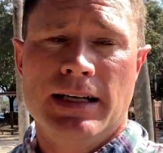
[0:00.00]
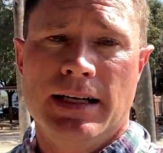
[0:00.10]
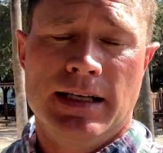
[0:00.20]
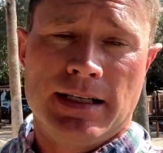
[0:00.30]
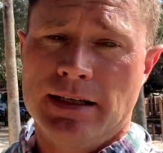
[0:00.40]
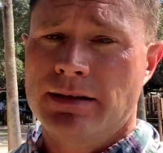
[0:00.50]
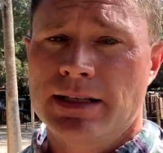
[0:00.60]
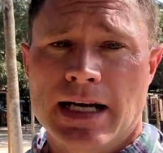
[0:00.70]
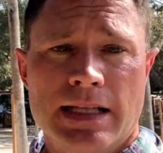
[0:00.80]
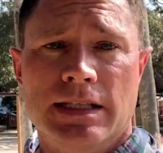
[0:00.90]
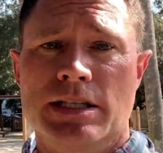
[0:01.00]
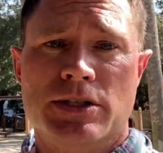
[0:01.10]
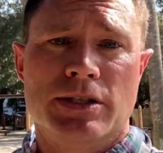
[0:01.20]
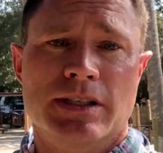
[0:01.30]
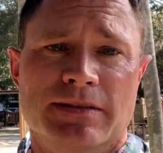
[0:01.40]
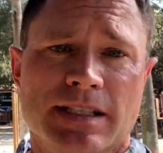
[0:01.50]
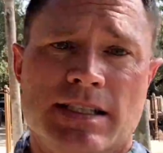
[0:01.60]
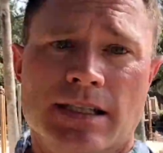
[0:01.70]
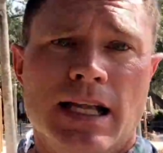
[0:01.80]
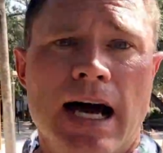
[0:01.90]
And here on the island, it sure gives
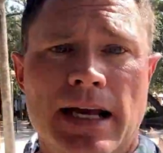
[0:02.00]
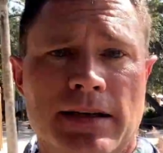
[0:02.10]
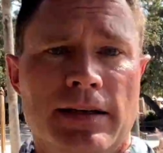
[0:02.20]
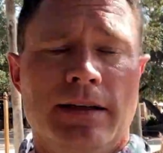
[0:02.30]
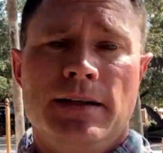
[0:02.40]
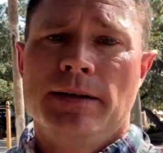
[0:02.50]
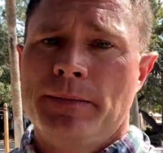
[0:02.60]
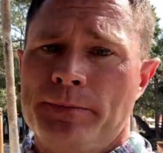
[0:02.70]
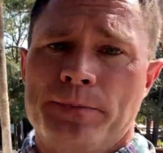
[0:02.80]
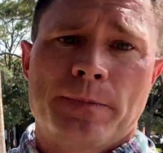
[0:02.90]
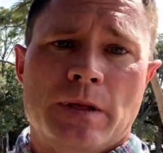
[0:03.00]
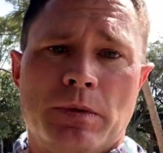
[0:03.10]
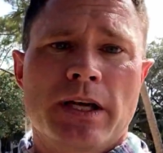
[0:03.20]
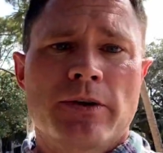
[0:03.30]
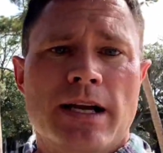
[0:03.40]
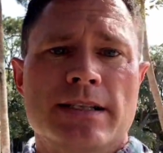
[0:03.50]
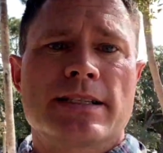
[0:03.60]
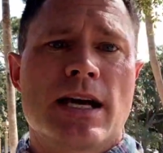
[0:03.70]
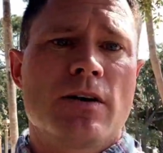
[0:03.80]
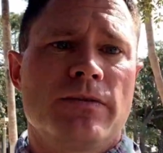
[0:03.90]
us a lot. The playground
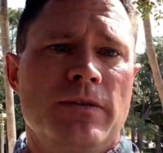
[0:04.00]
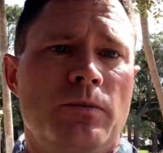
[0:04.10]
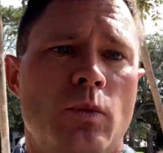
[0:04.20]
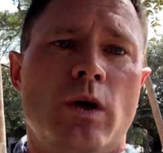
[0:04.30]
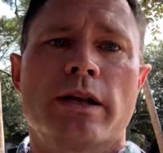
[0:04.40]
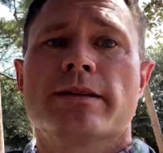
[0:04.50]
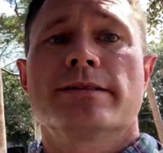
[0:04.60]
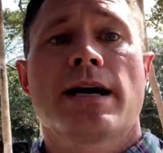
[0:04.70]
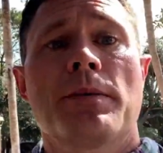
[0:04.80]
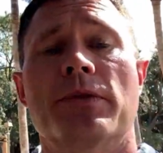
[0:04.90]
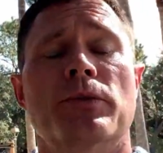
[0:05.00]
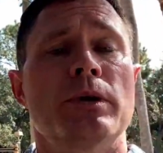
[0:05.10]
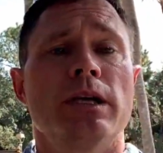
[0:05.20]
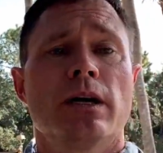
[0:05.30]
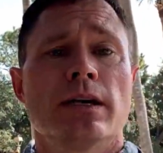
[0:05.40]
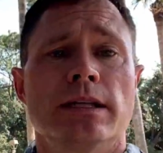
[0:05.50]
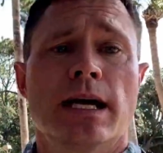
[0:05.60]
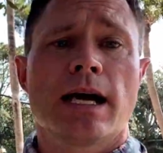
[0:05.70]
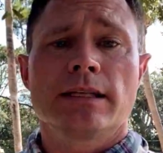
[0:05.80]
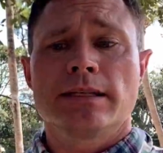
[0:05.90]
itself, one of the top 3 on the
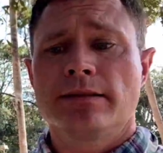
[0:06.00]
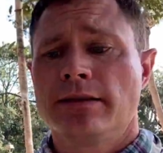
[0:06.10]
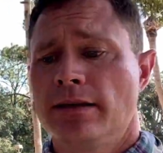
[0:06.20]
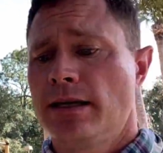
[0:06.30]
island.